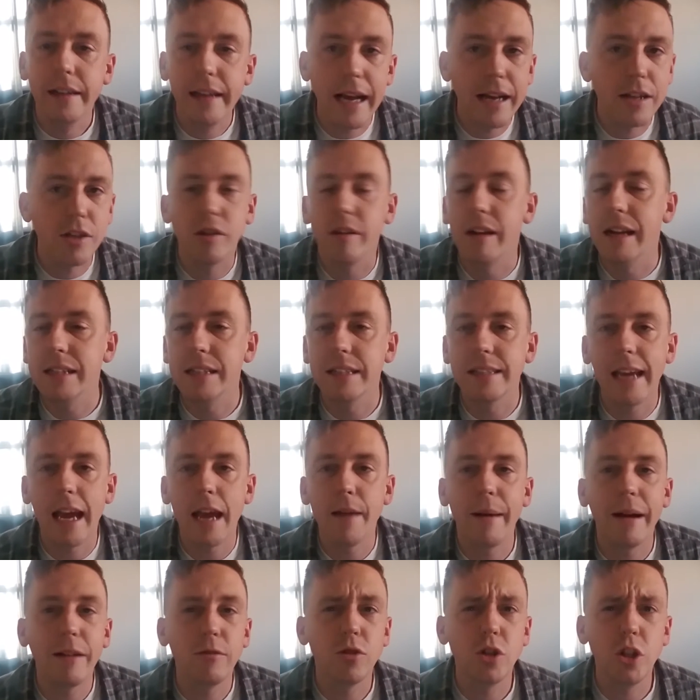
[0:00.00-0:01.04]
yeah. So that
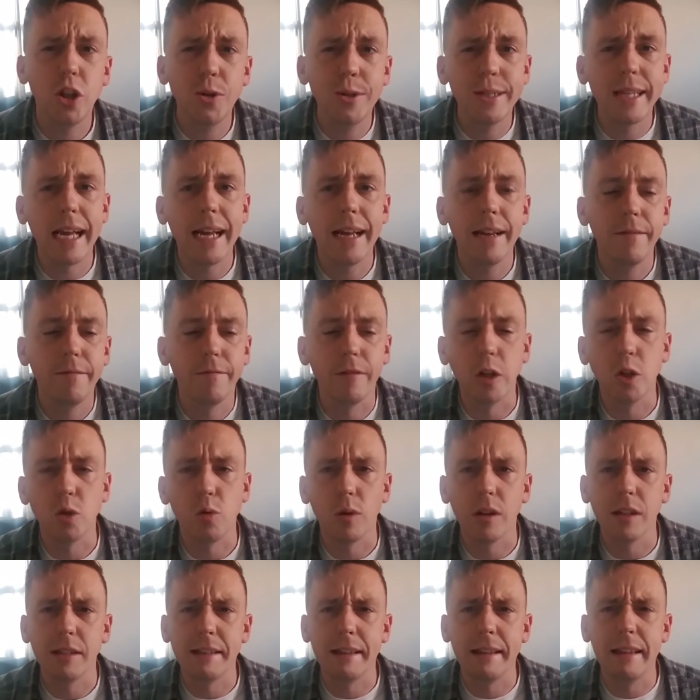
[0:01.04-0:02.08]
came out Tuesday, which
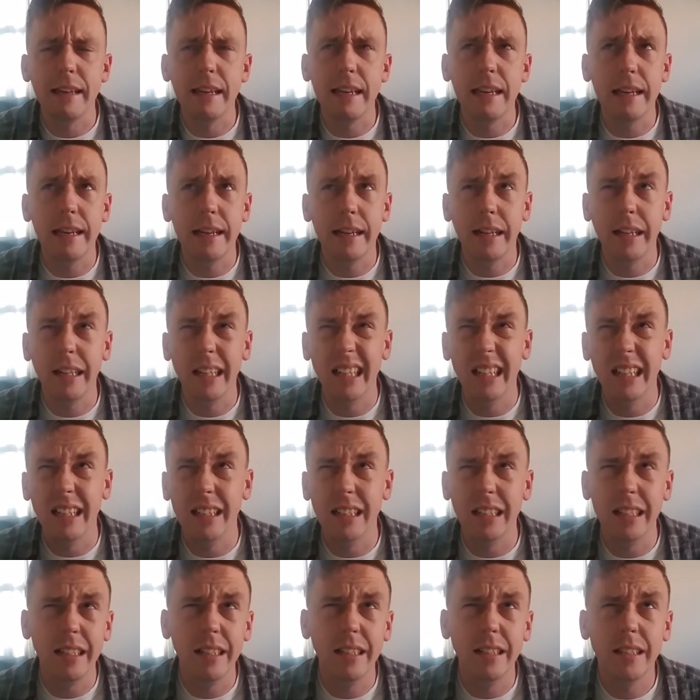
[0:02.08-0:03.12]
was
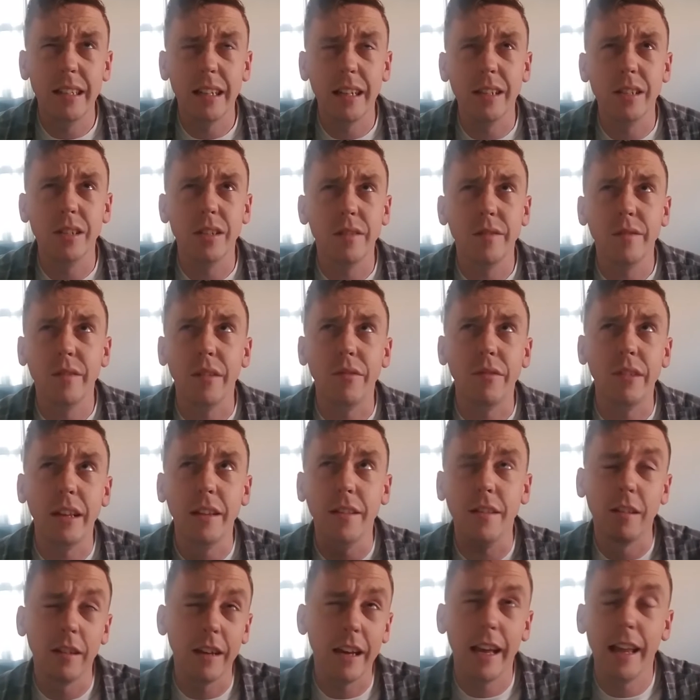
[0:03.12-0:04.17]
today's
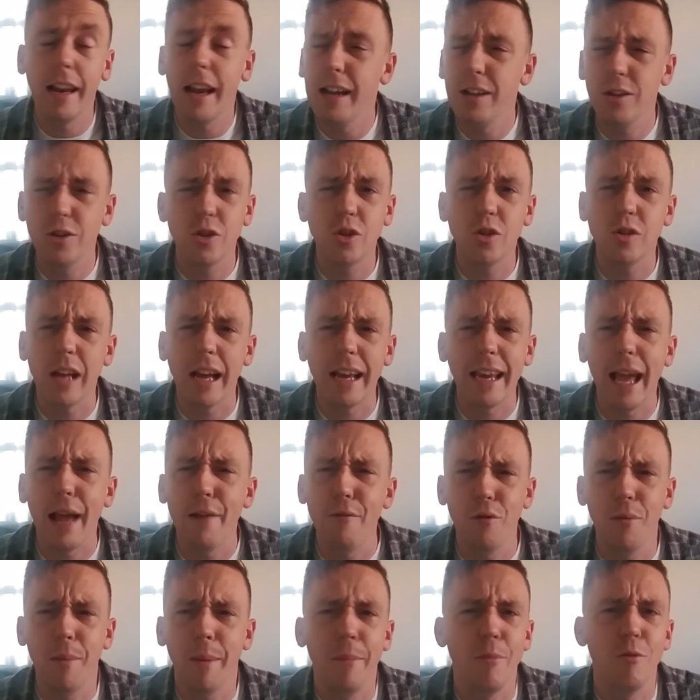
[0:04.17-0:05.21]
15th again. I
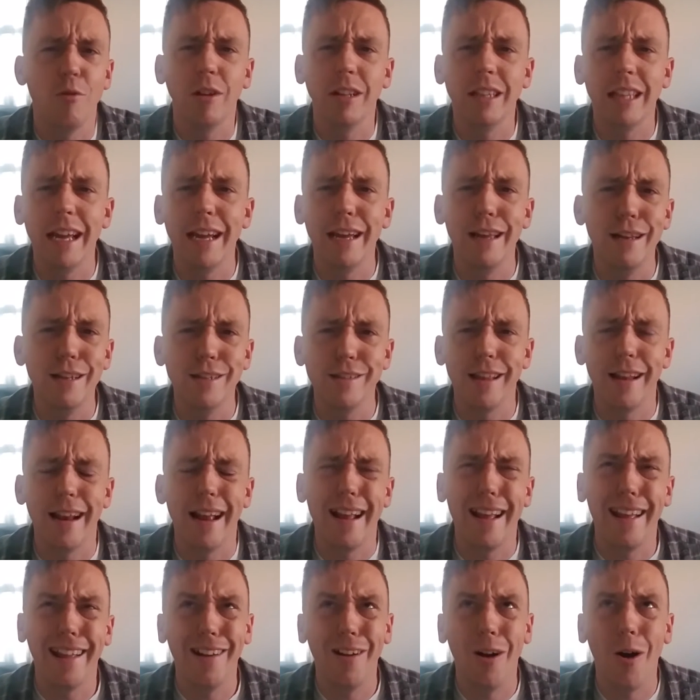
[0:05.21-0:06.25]
can't remember what day it is
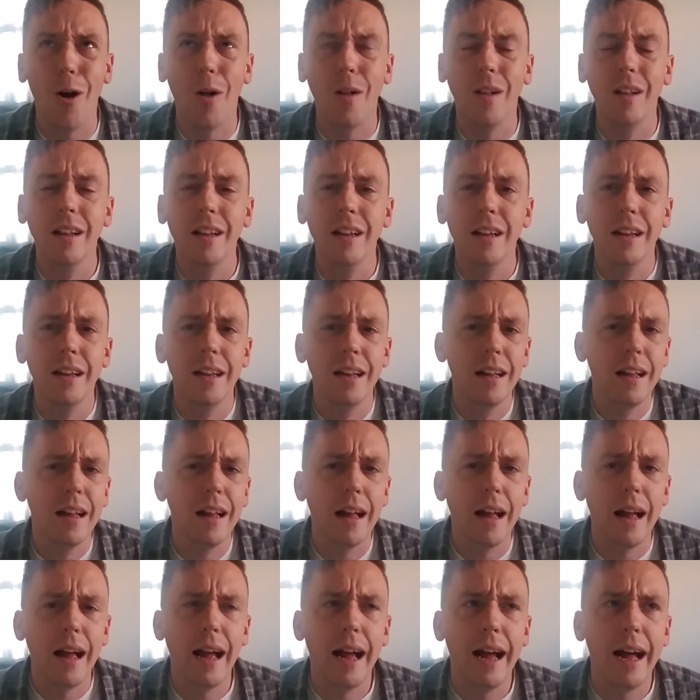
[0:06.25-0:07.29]
today at all.
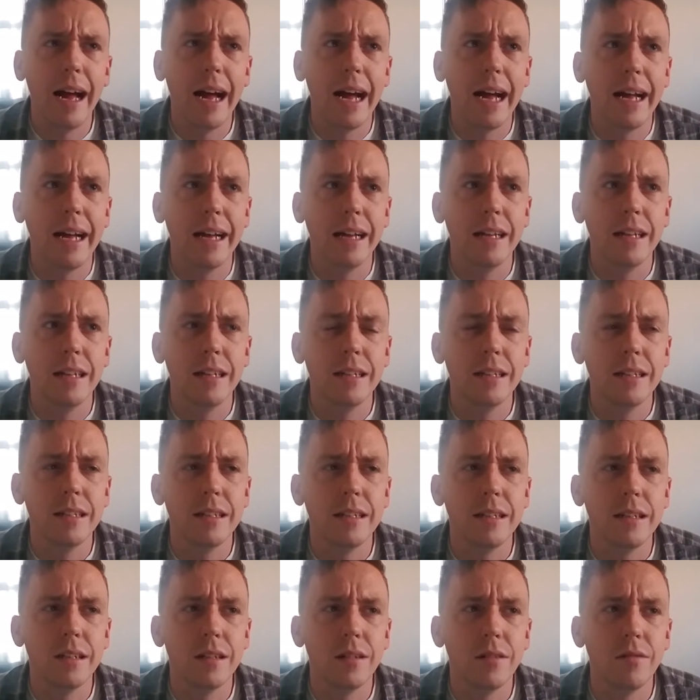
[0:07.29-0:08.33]
I
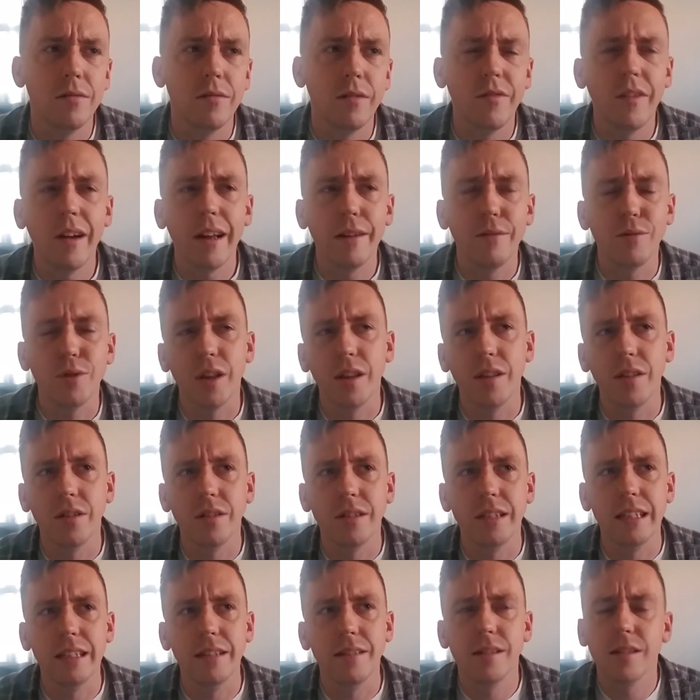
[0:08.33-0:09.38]
thought it was the
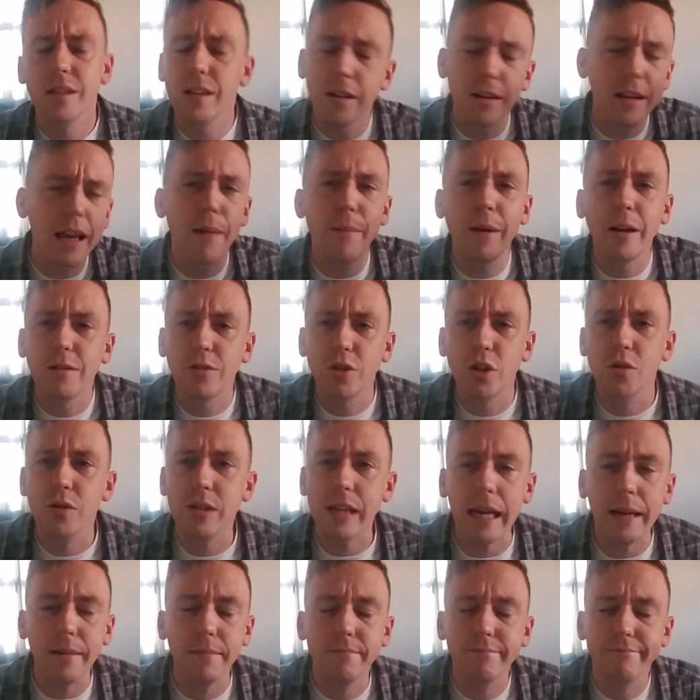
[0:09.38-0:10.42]
13th. It came out
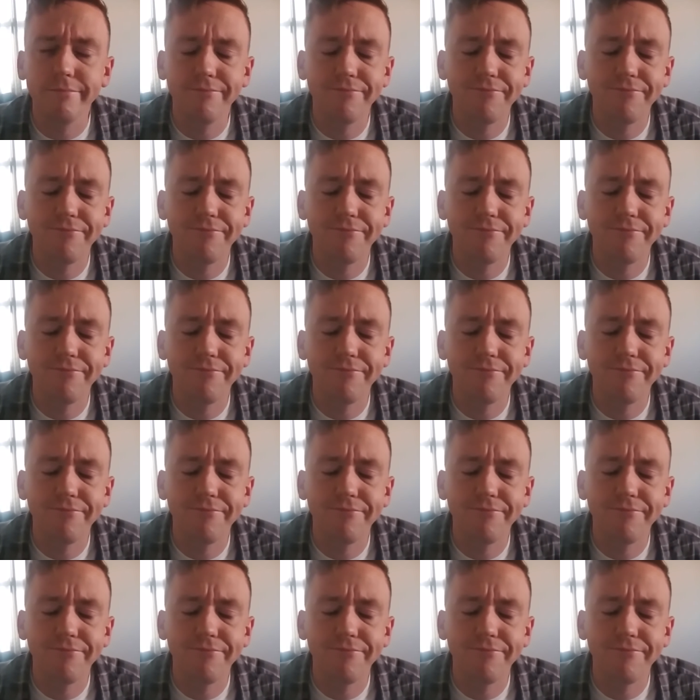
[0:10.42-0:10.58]
Tuesday,